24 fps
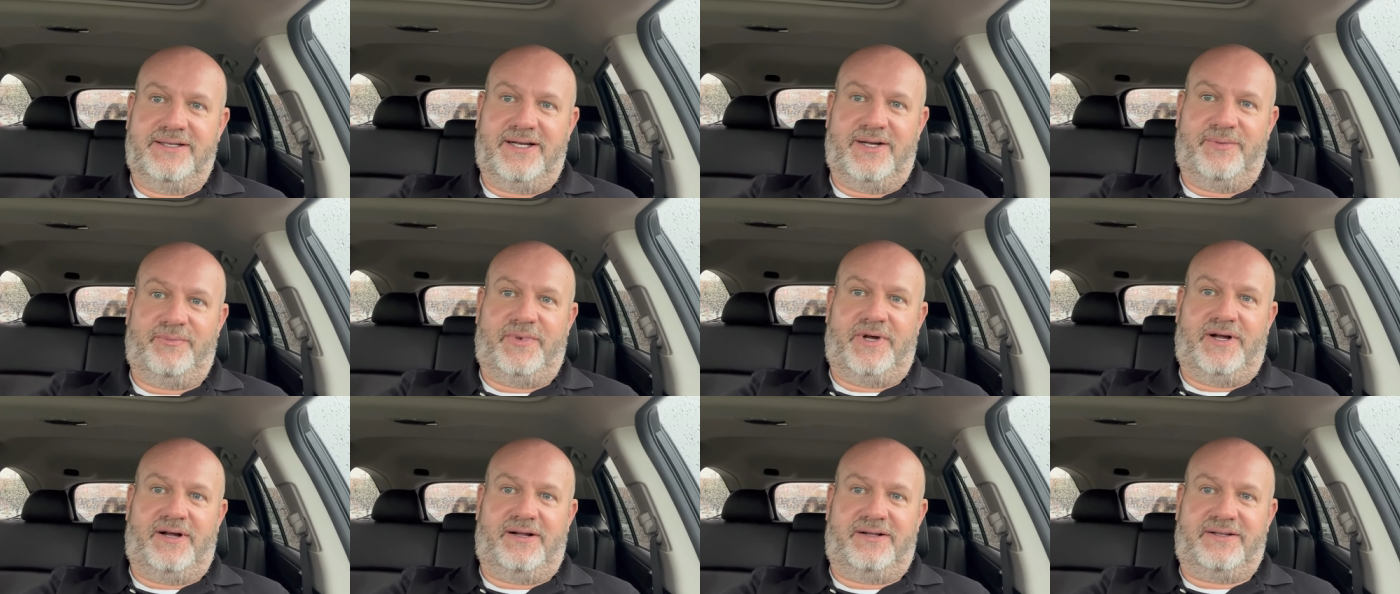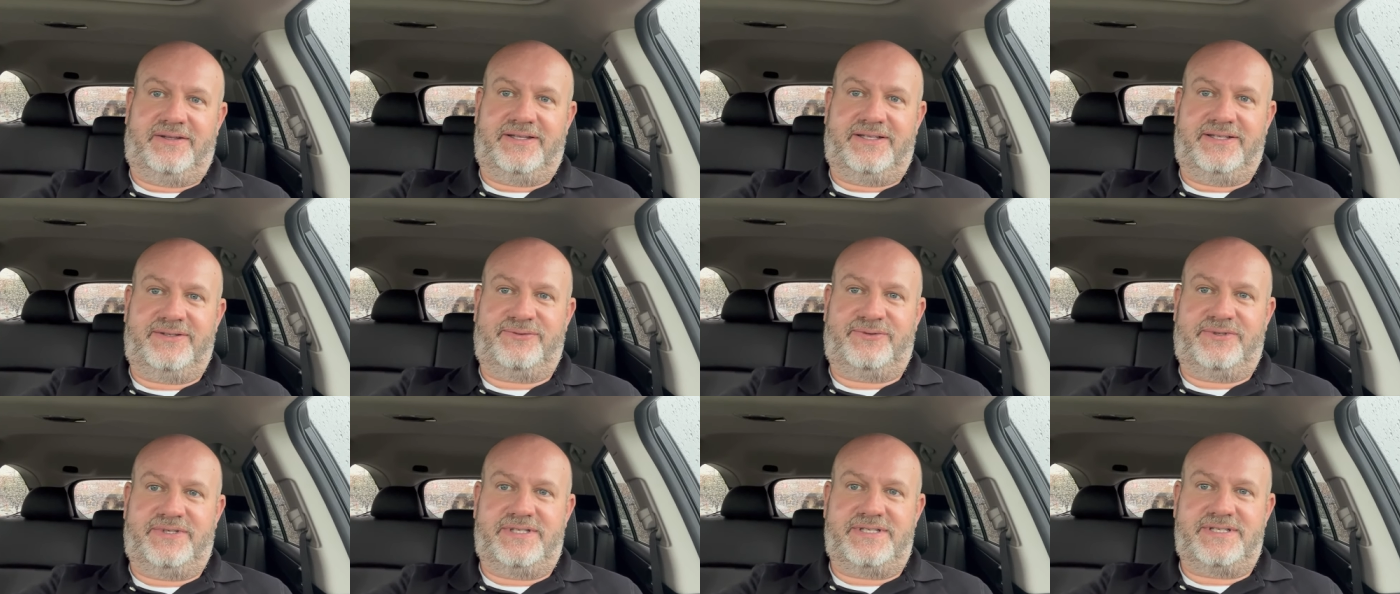a mall
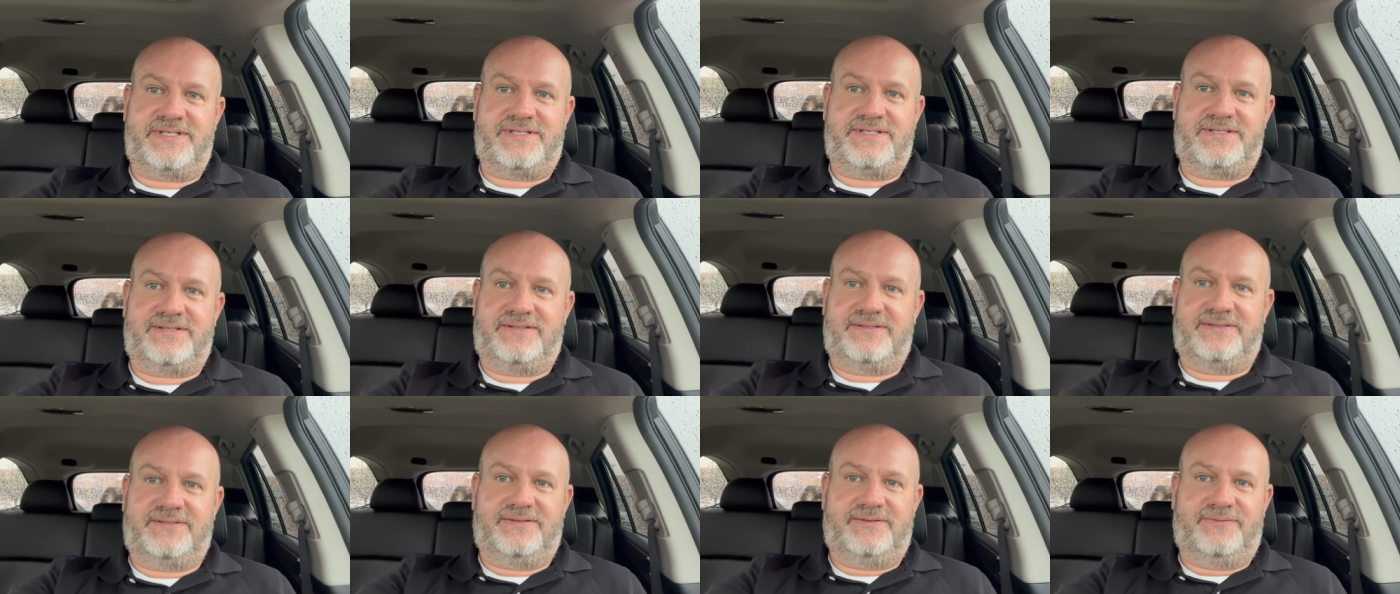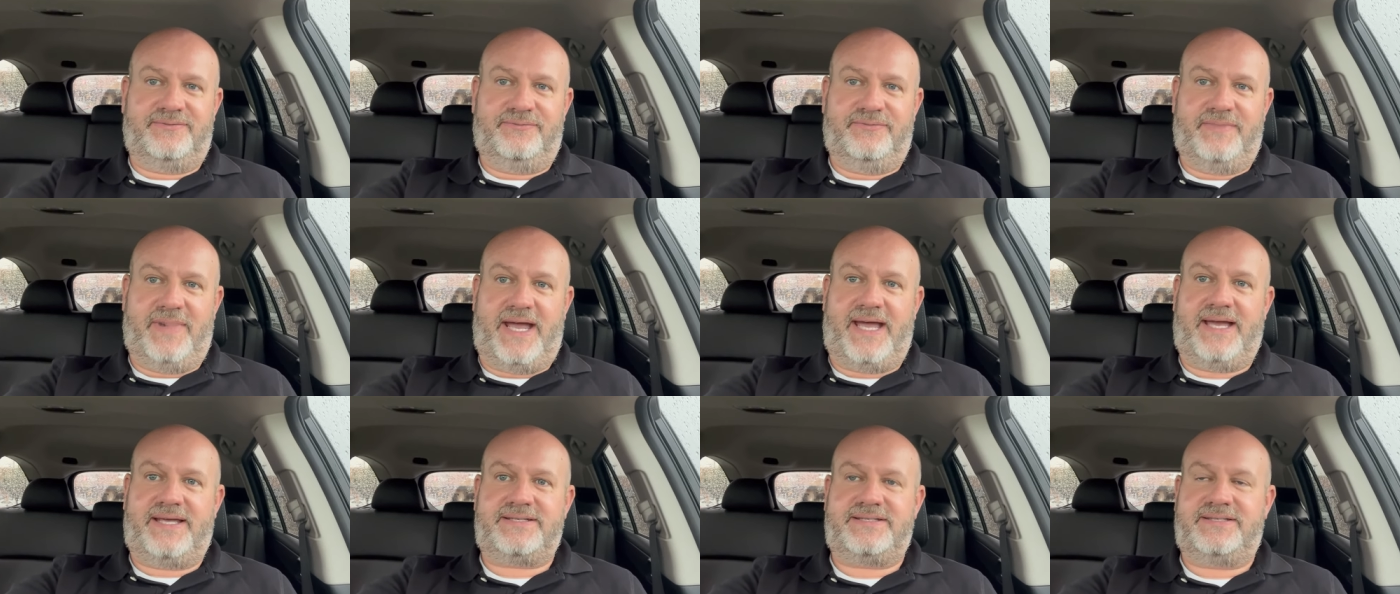that was
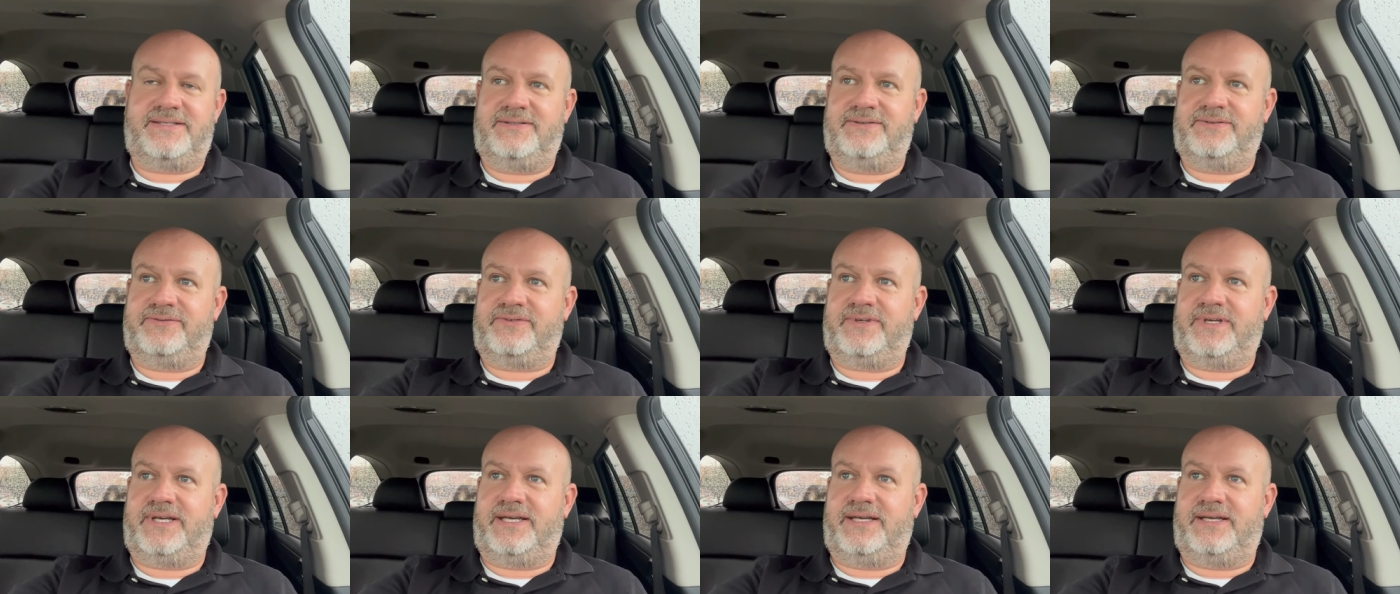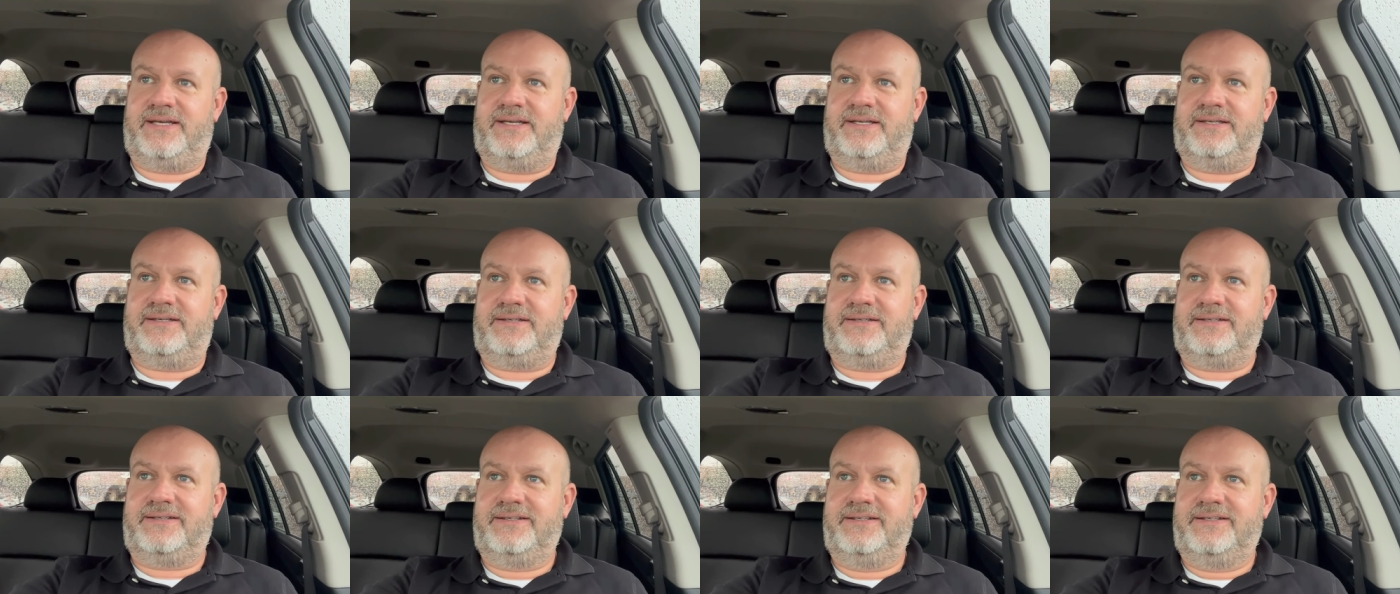massive and